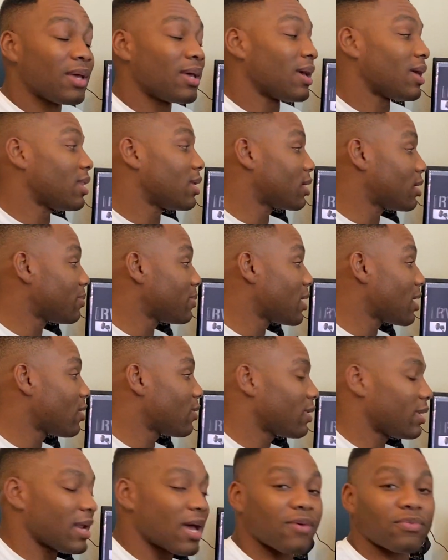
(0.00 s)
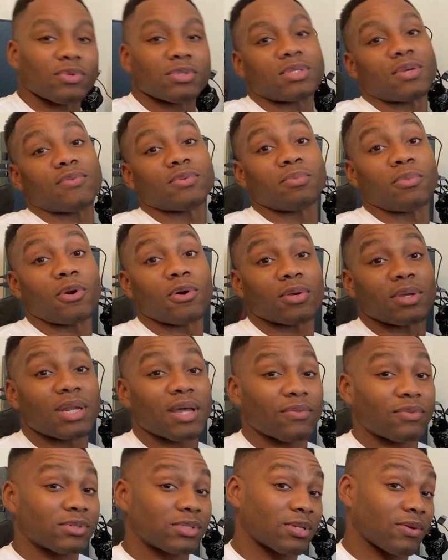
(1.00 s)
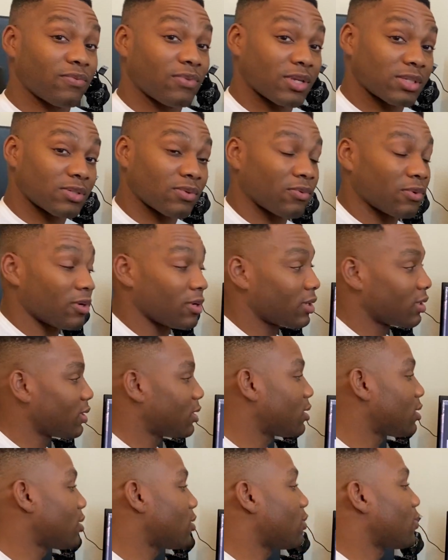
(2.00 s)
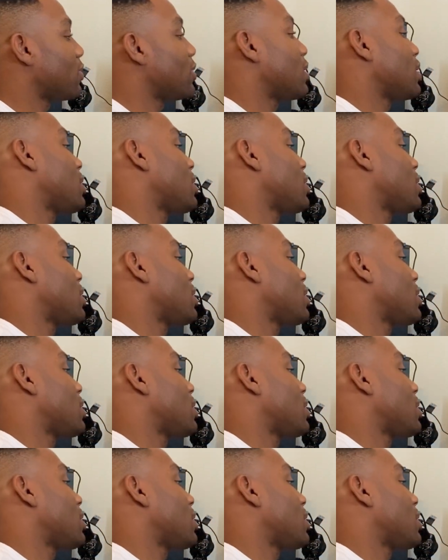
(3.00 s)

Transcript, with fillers: and they come out and half the stuff is broken, half the stuff doesn't work, you know.